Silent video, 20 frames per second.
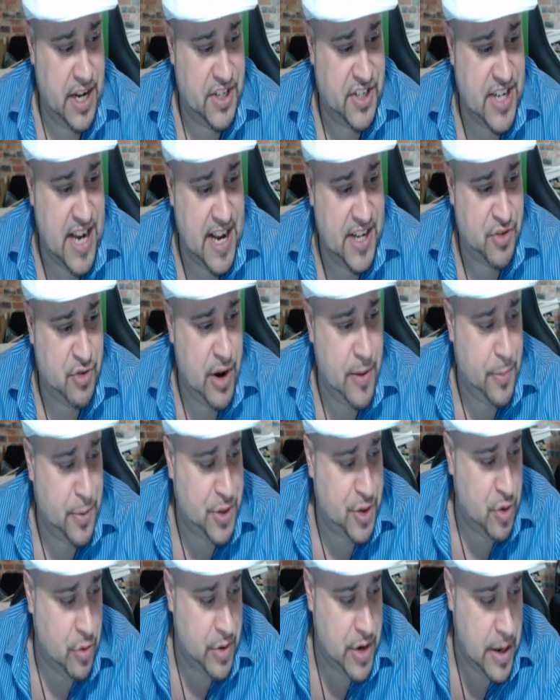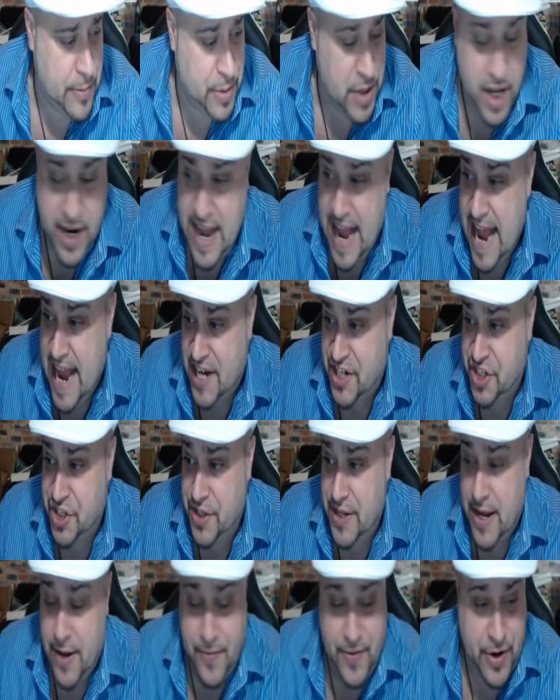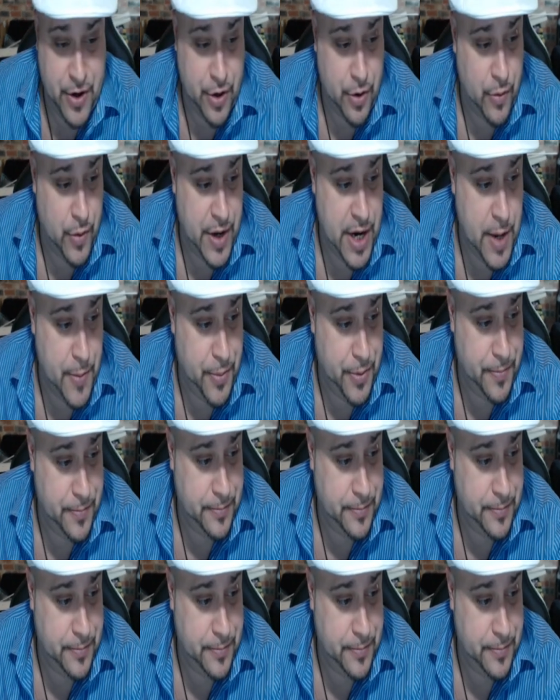up, a lot of action down there going up.